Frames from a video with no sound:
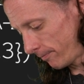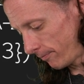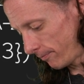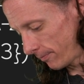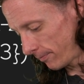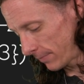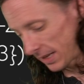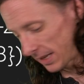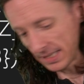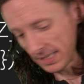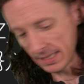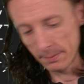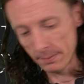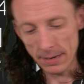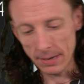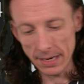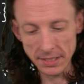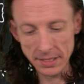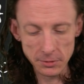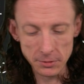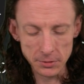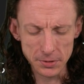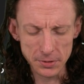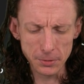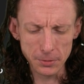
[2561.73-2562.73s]
I said bye
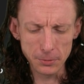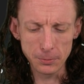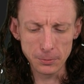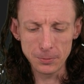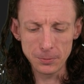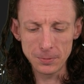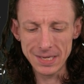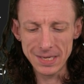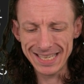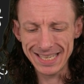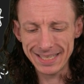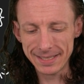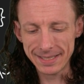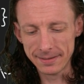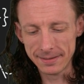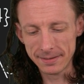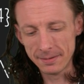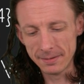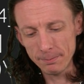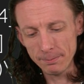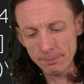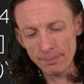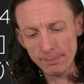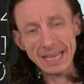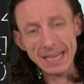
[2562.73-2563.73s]
too soon.
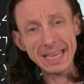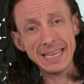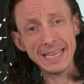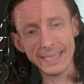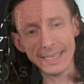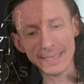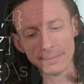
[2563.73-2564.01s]
Bye.